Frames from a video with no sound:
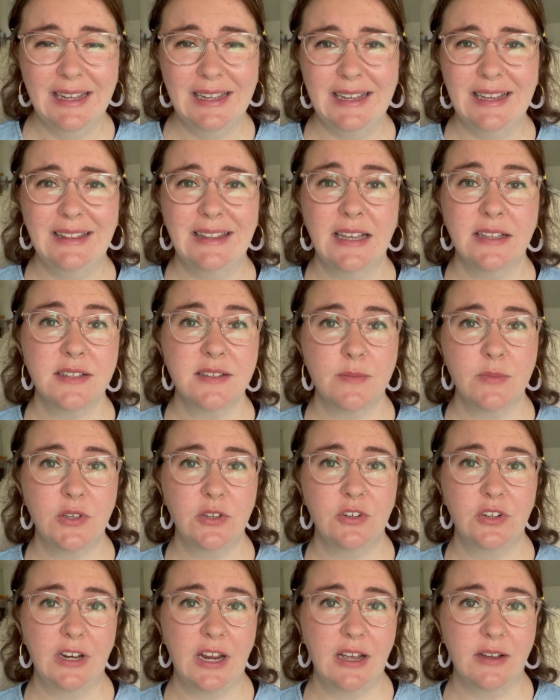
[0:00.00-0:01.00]
And that's something
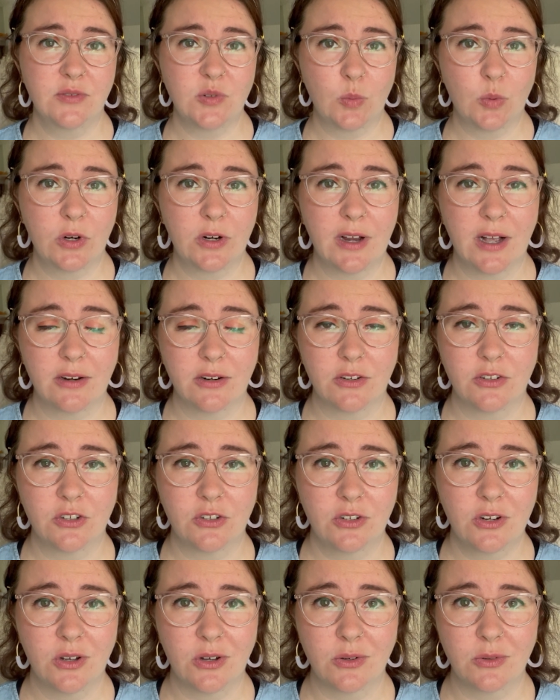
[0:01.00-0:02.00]
you're gonna have to work out on
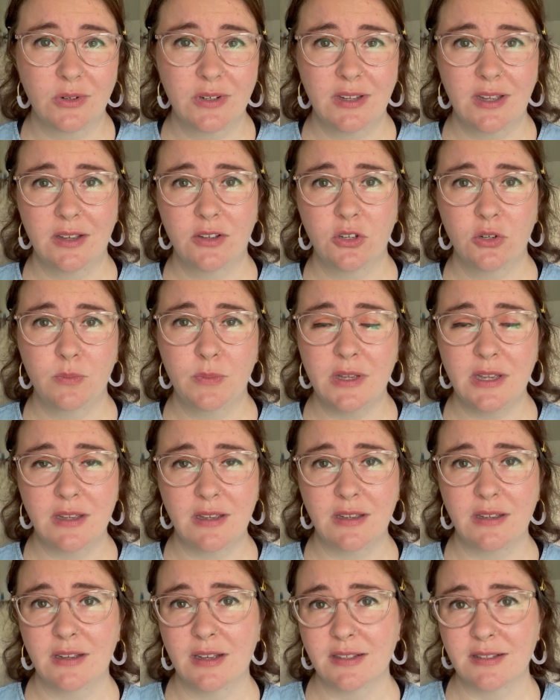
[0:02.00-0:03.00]
your own. It could
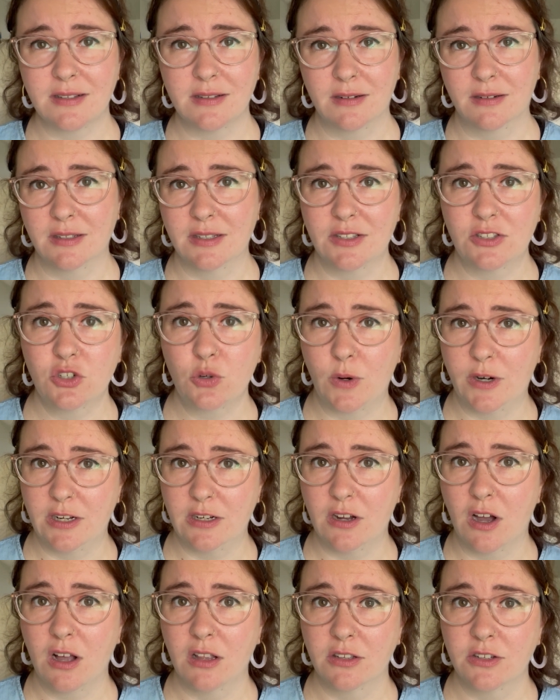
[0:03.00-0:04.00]
be as little as
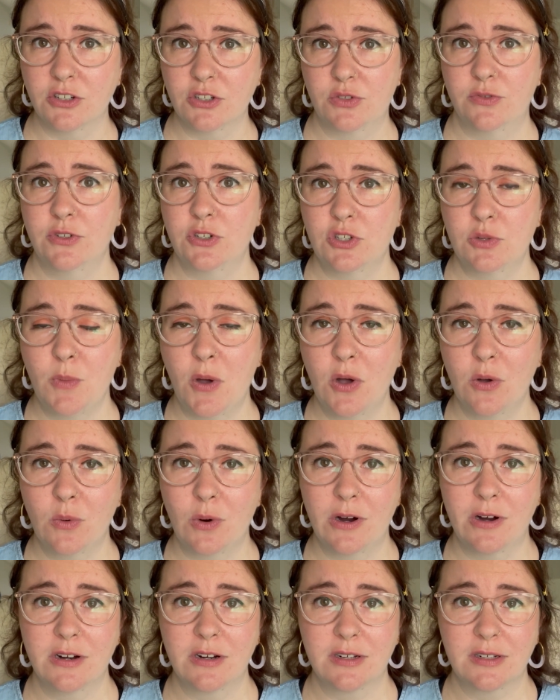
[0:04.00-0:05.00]
$20 for small
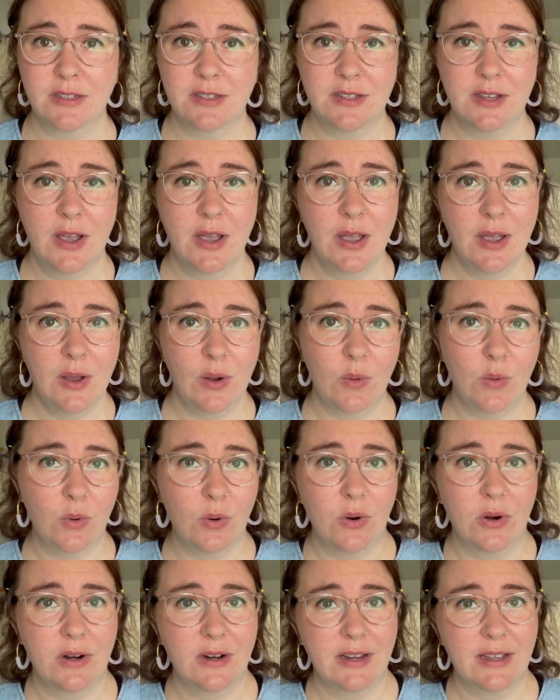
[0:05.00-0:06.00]
works,
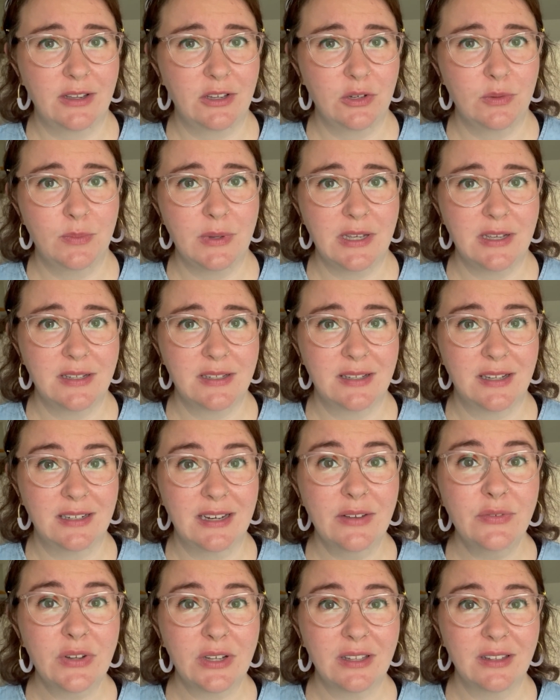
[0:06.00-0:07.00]
or it could be
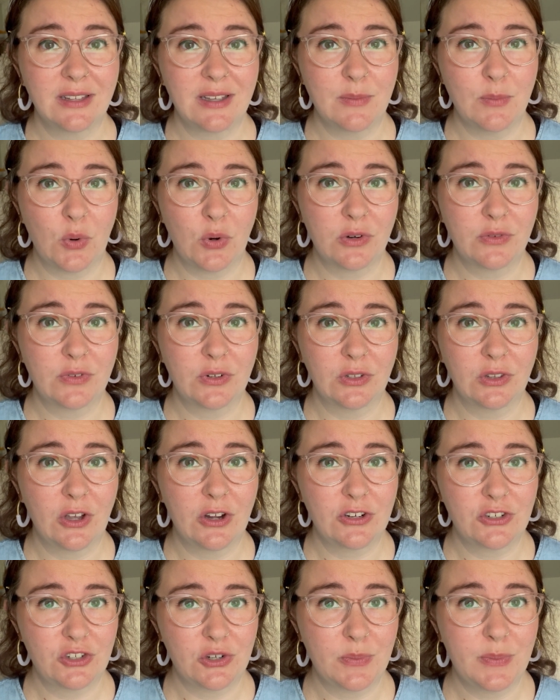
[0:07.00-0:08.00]
significantly more for
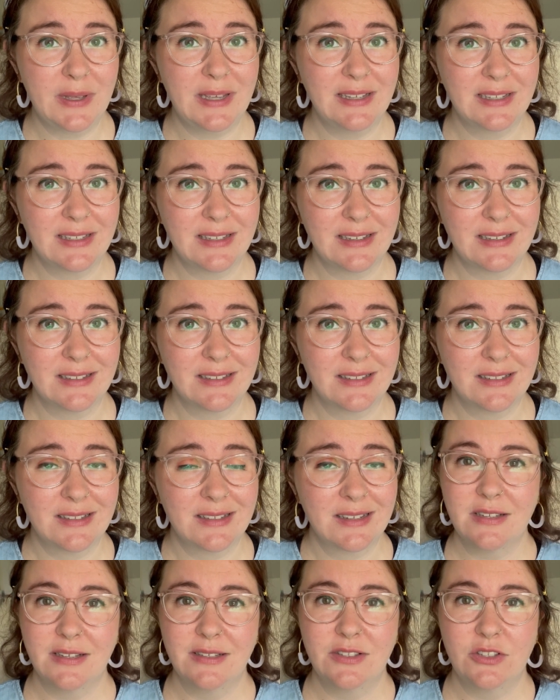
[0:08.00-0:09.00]
larger
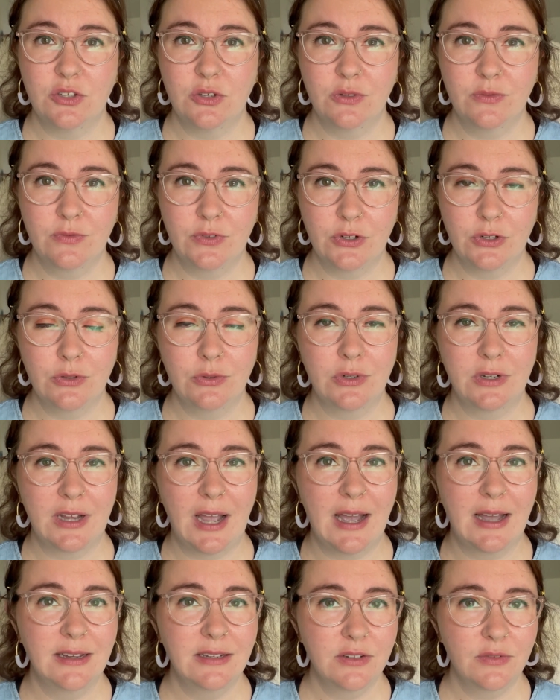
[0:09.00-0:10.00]
pieces. It's good for you to
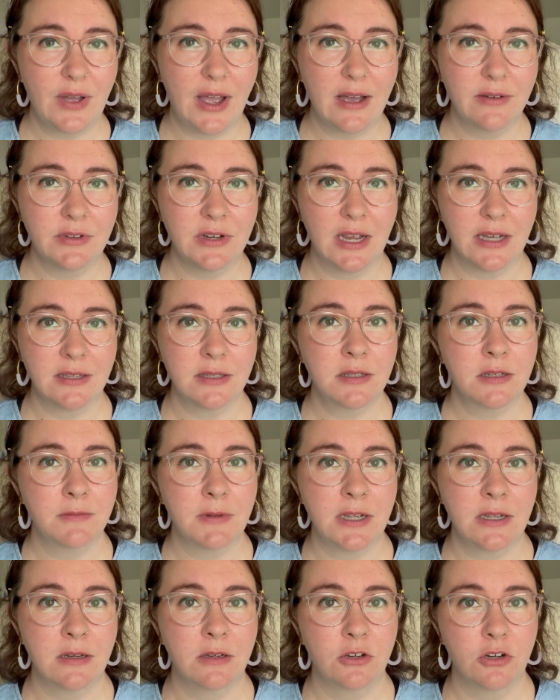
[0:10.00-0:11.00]
kind of have an
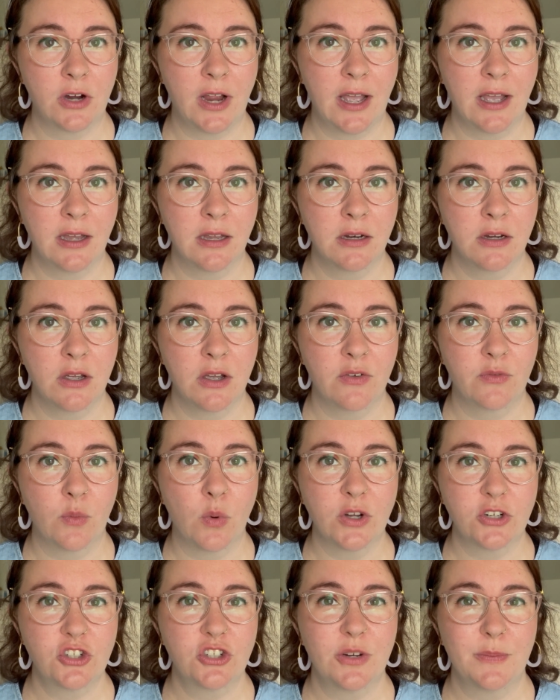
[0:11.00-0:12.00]
estimate in your head of
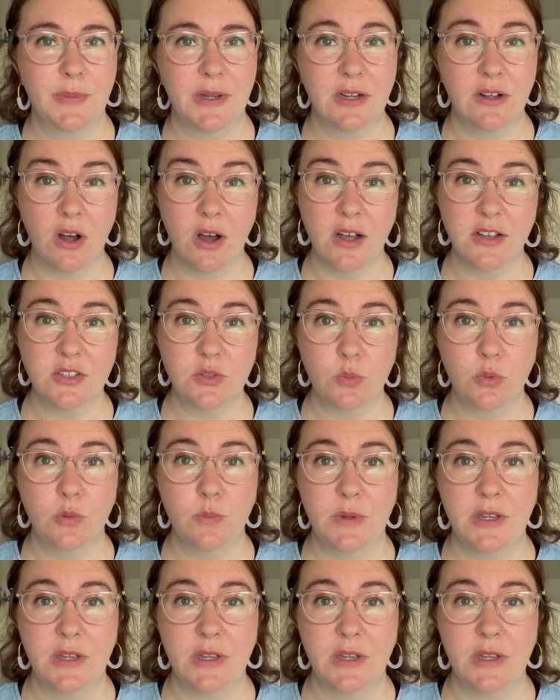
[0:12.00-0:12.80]
what shipping costs would